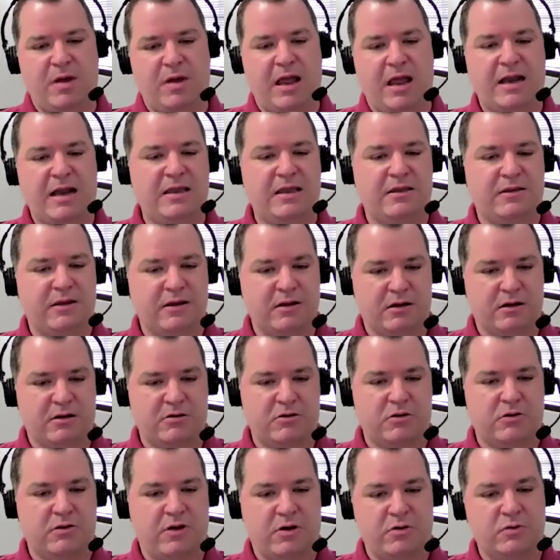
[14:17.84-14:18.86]
anything
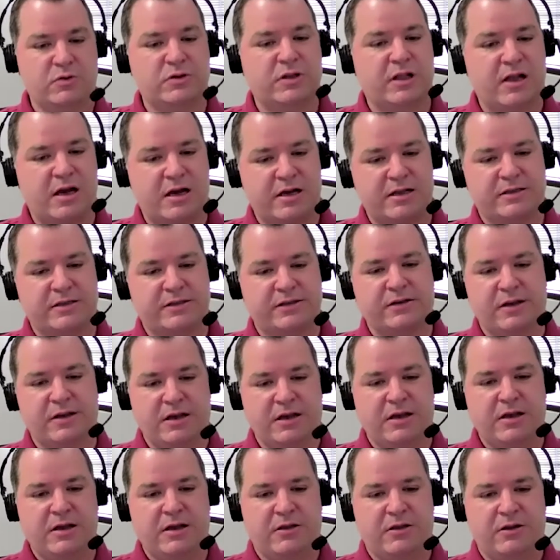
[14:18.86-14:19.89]
along those lines
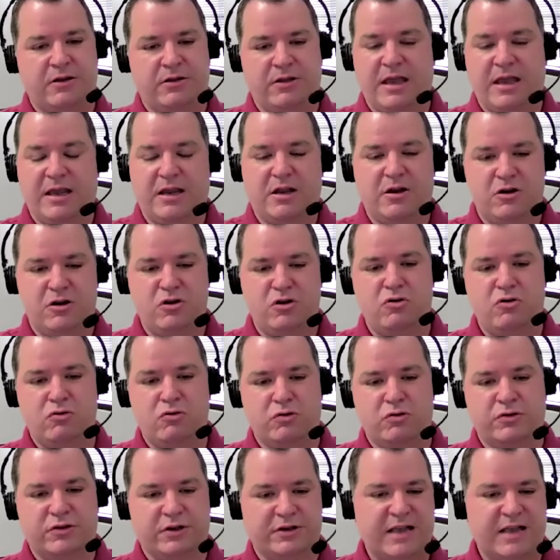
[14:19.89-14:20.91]
that they can
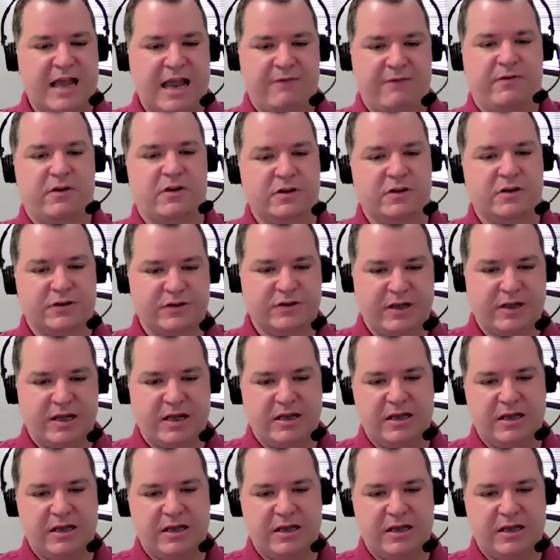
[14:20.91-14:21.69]
use as evidence